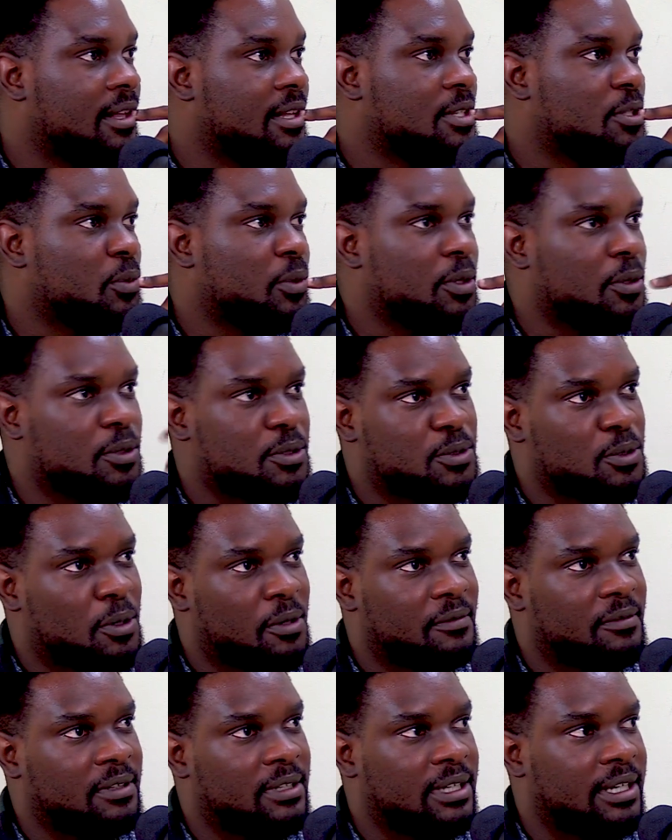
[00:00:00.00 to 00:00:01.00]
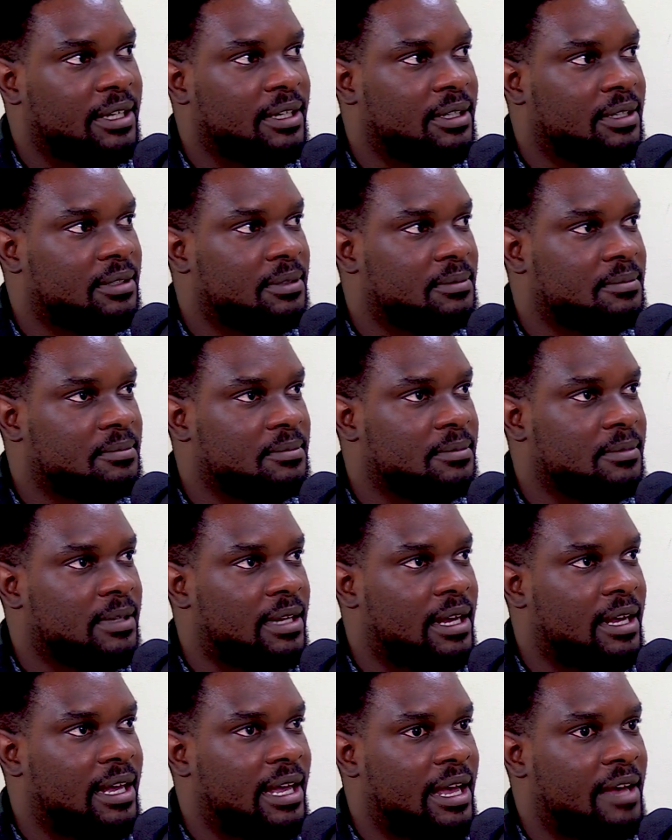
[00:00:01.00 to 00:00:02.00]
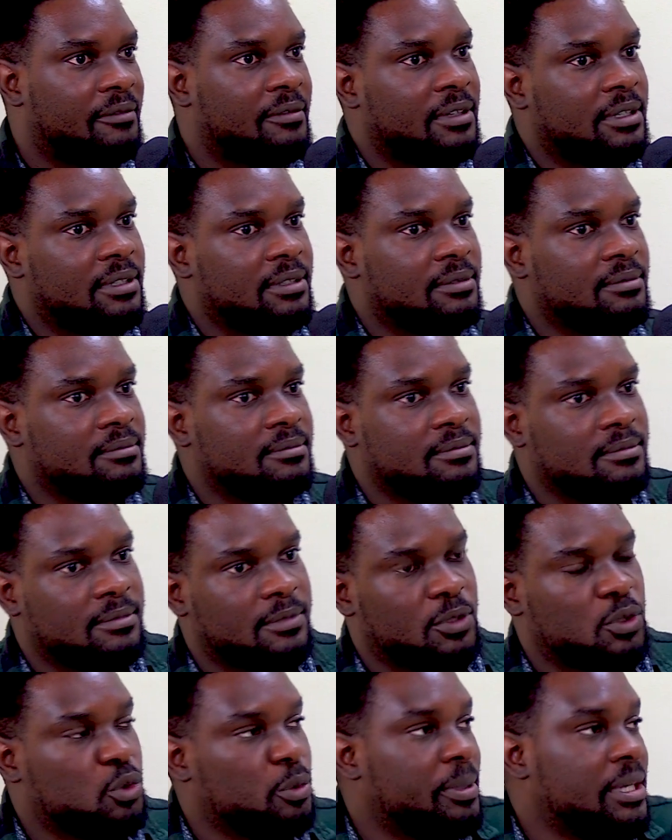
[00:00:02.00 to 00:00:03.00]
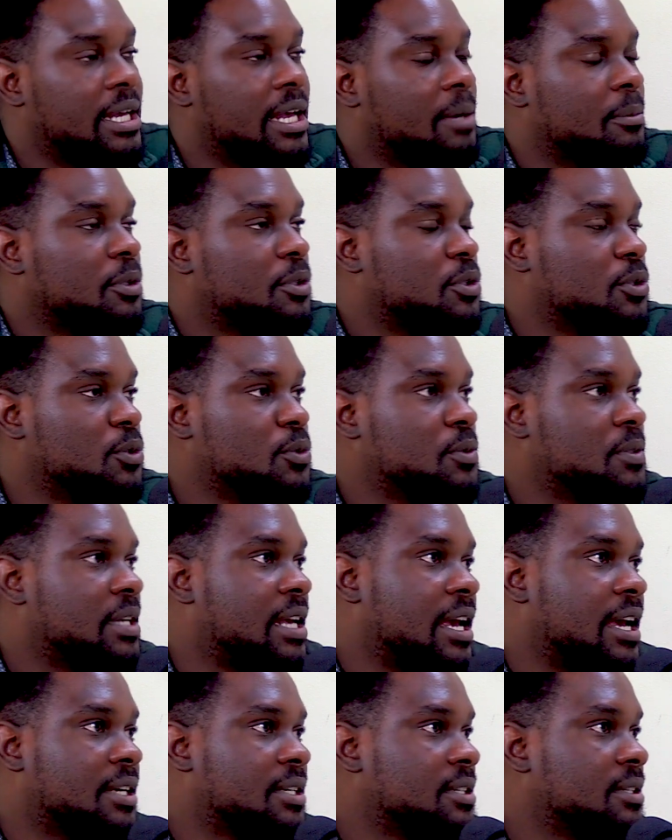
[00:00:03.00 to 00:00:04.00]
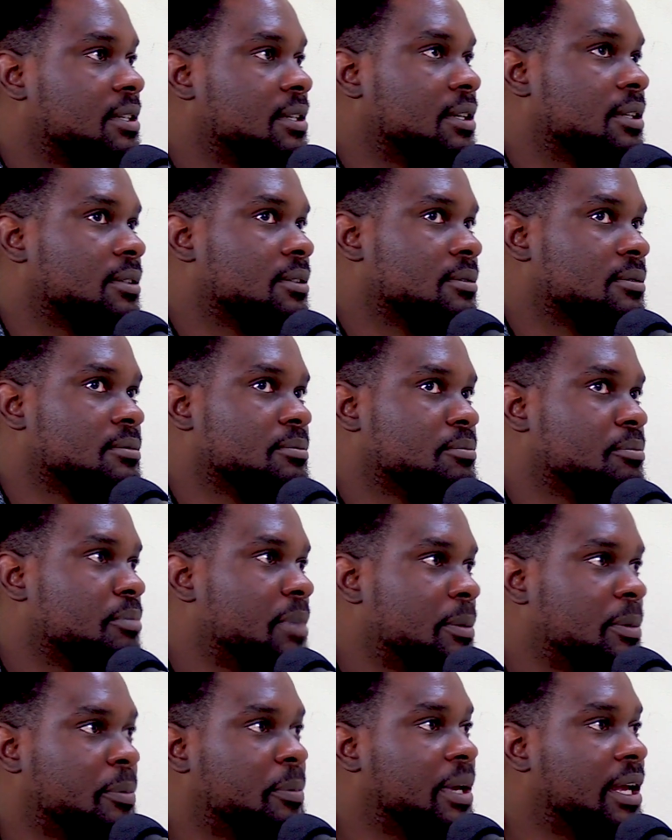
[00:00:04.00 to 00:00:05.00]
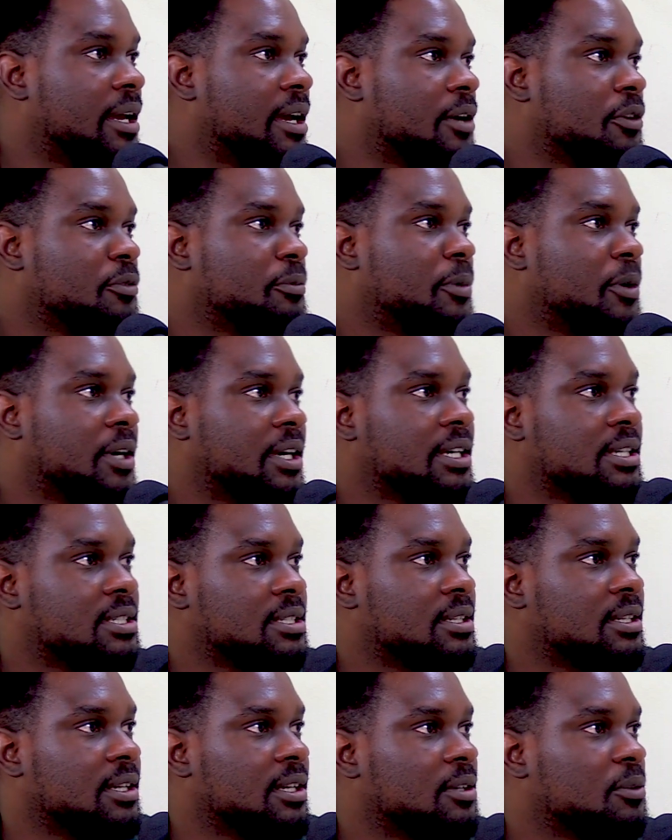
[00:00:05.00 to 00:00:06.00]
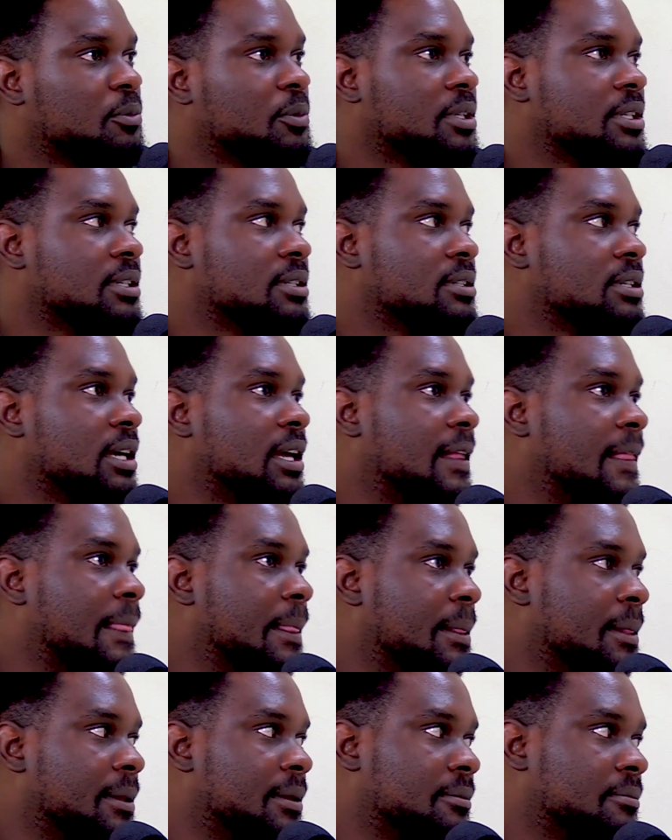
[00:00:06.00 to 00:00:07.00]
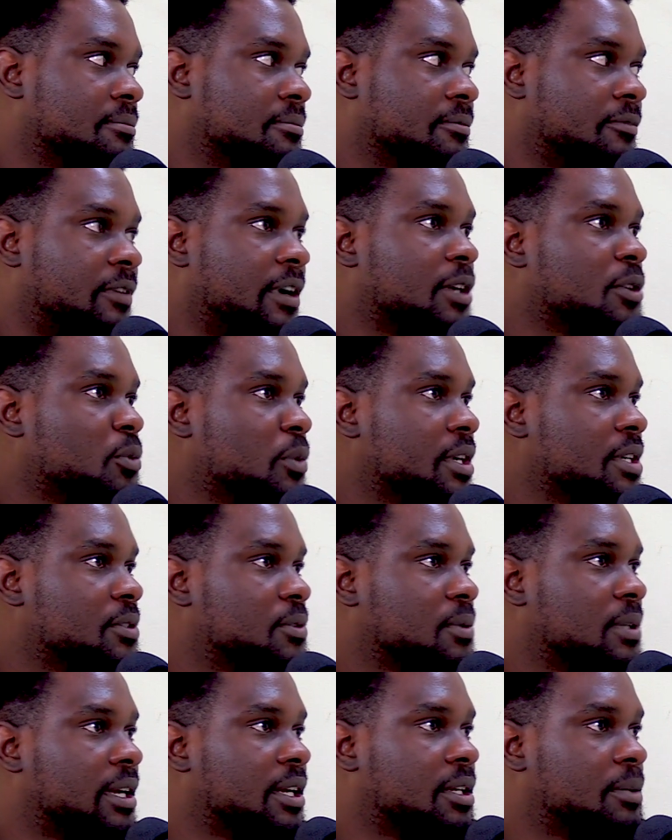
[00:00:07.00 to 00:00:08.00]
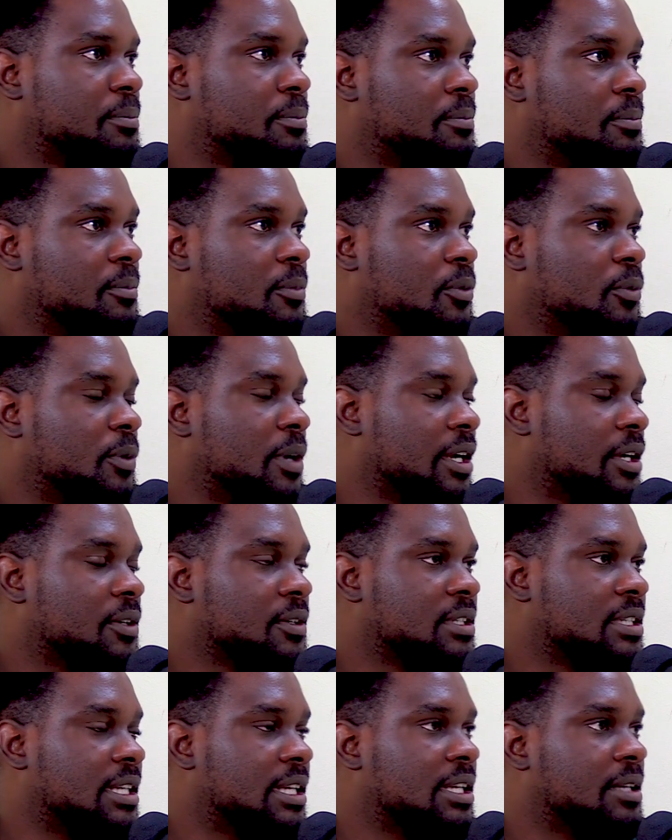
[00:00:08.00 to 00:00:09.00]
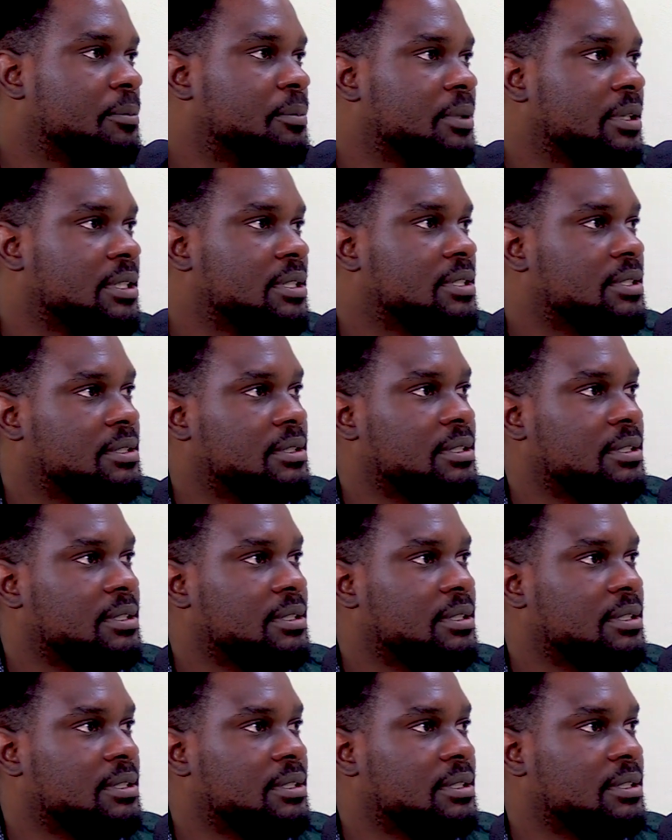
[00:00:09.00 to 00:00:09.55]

So we also offer like having you being able to use cash and then maybe paying out of pocket, and then we find ways to like record keep it